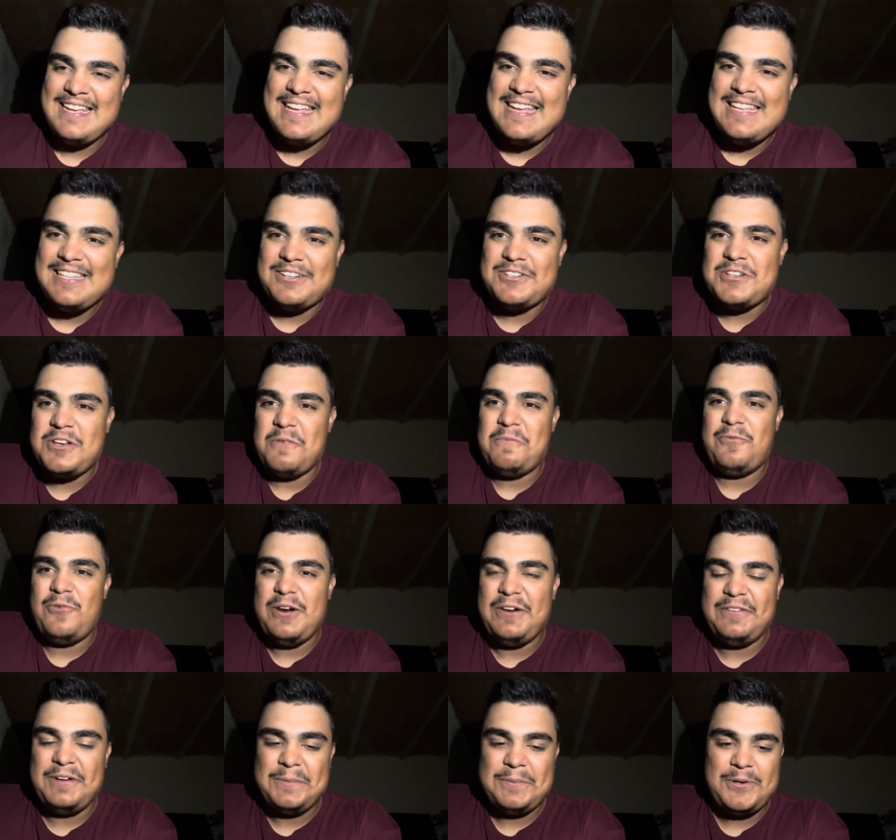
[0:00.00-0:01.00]
There's no
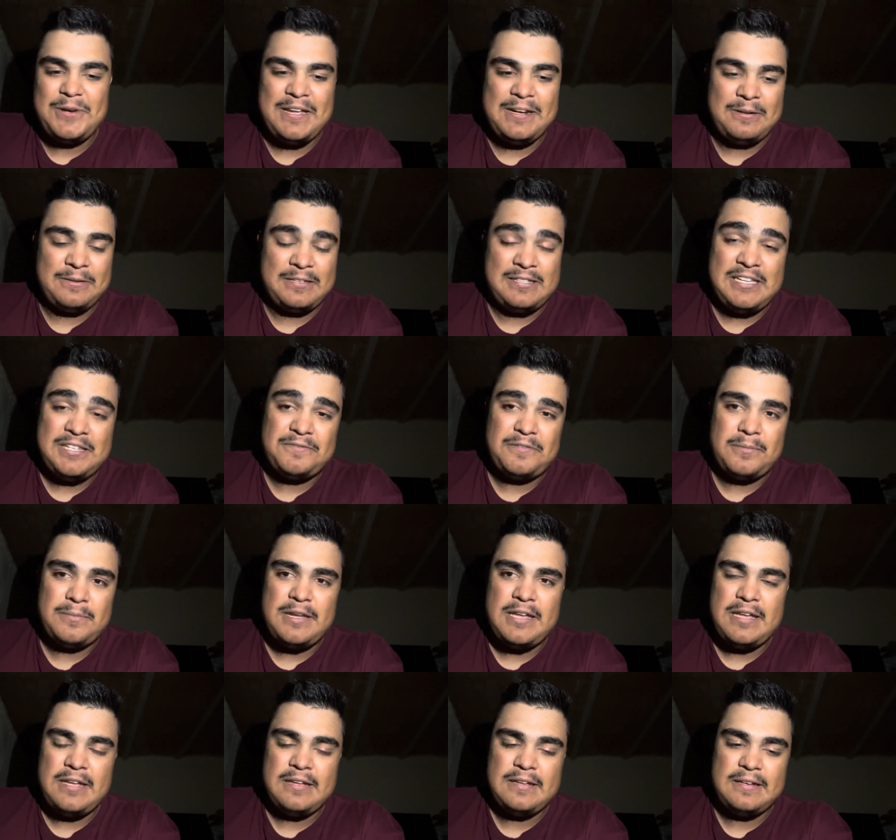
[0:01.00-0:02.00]
point of upgrading, at least for
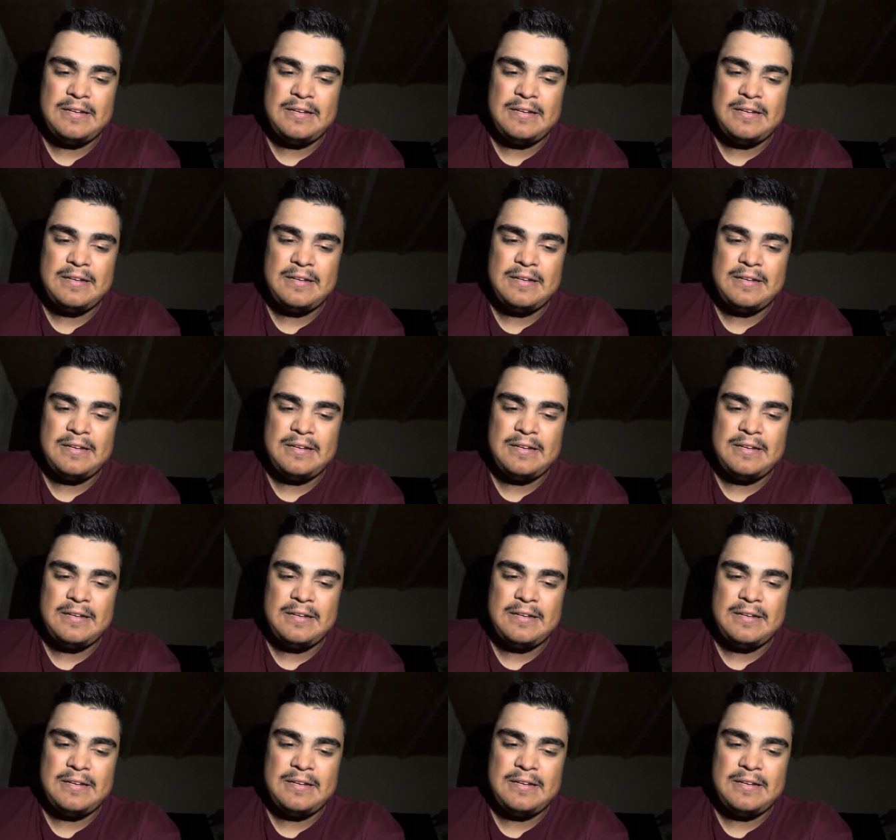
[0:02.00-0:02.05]
me.